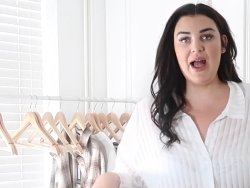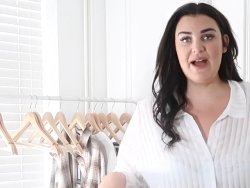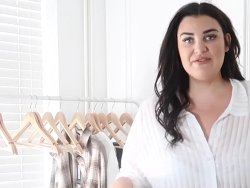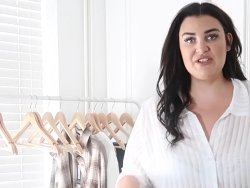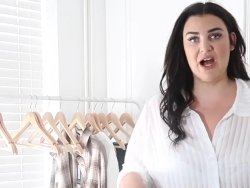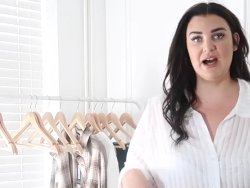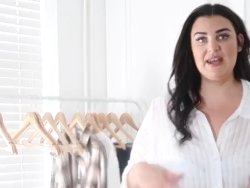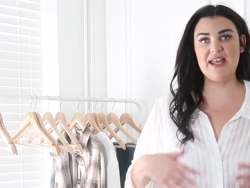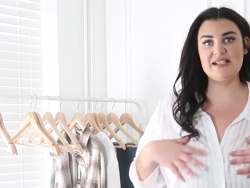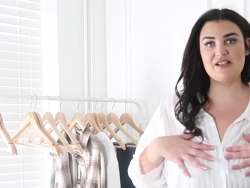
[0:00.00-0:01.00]
I have
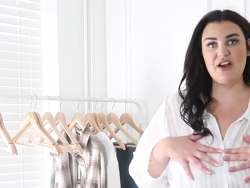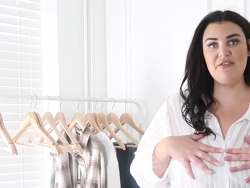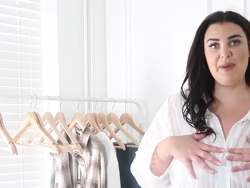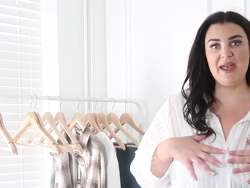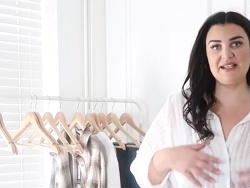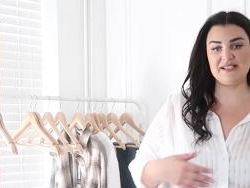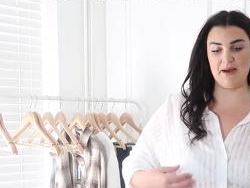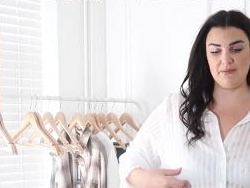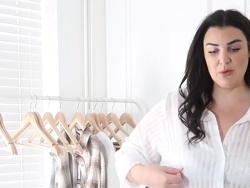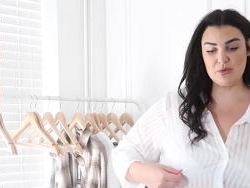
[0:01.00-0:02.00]
done is I've picked
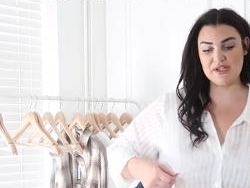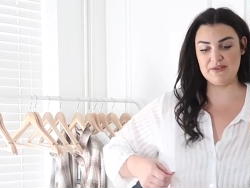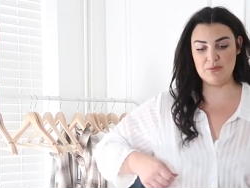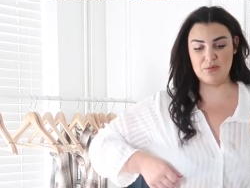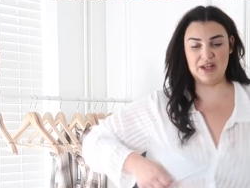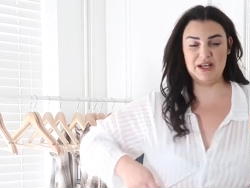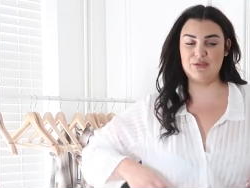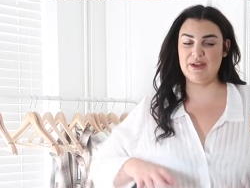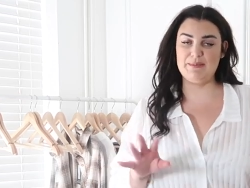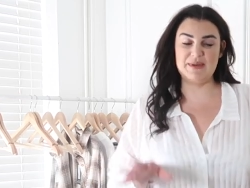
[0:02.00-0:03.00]
up, also from Pretty Little
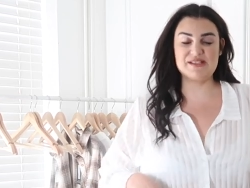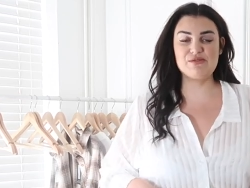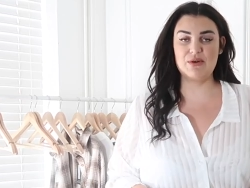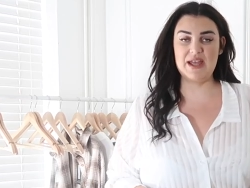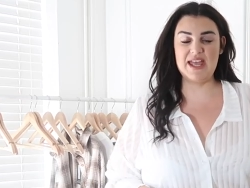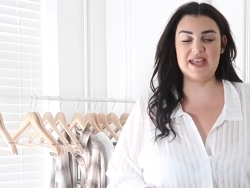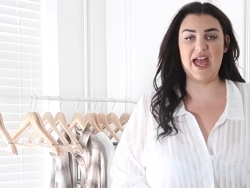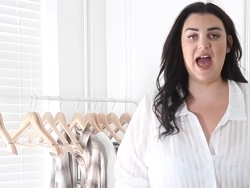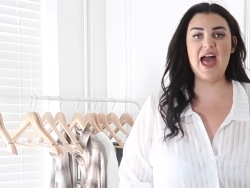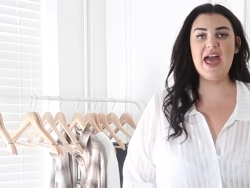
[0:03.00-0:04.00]
Thing, but it's not here
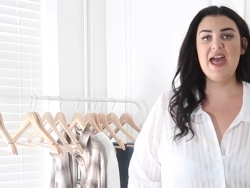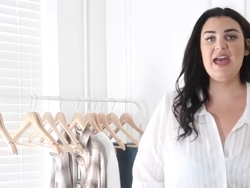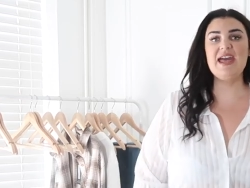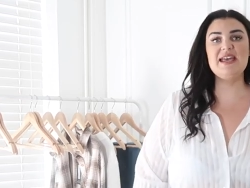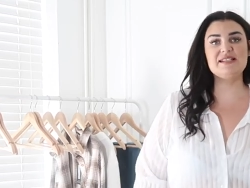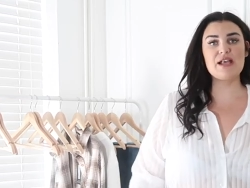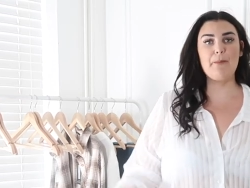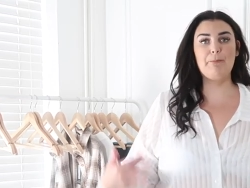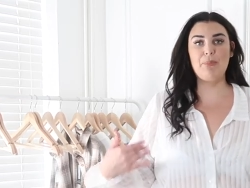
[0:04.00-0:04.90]
yet, is a